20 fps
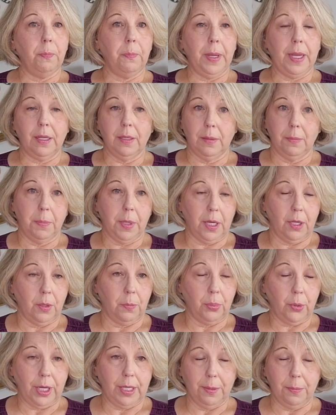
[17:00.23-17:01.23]
bread
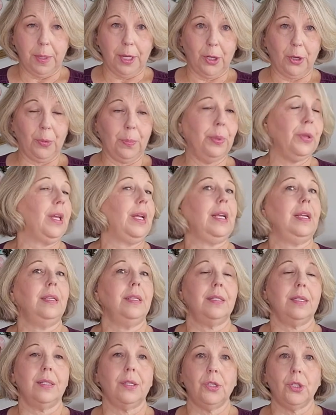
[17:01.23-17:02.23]
and butter
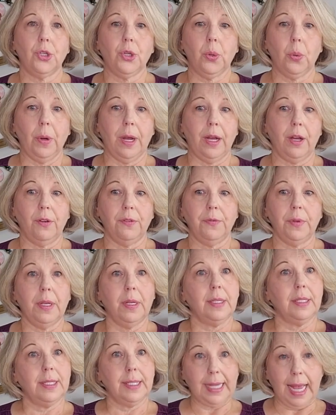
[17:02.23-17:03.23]
plates, 12
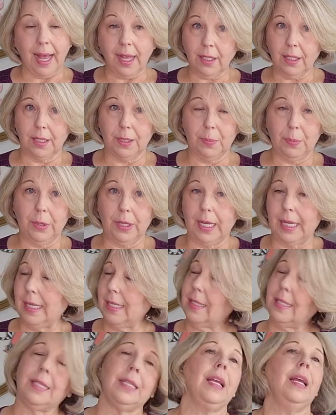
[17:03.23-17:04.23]
salad
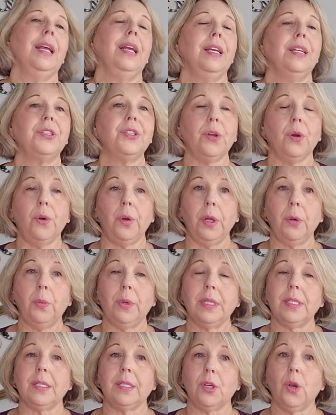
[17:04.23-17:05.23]
plates. So it
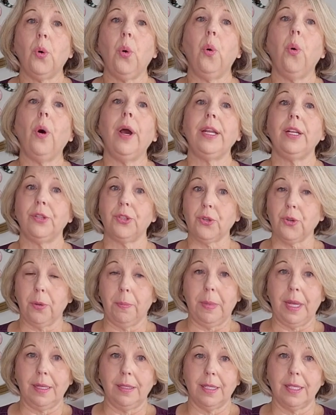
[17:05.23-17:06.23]
was quite a
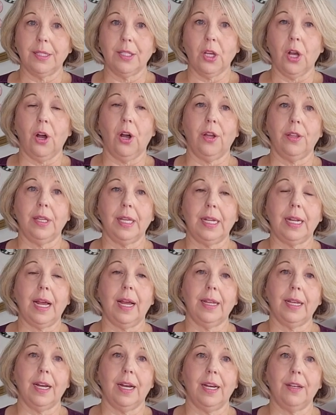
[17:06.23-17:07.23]
tremendous haul that
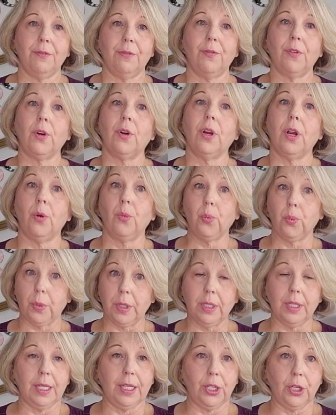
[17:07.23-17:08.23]
I got for a
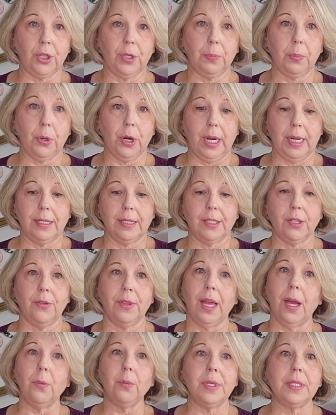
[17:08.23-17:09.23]
really good price. So
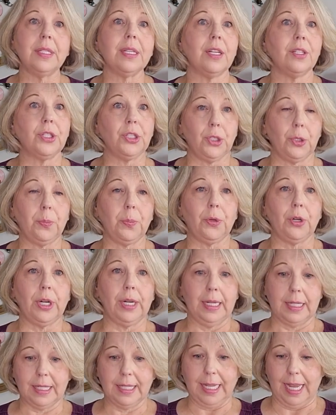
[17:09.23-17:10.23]
that was a super
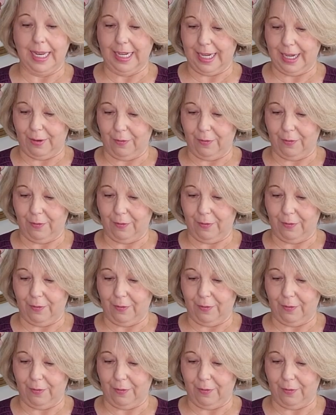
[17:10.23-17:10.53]
exciting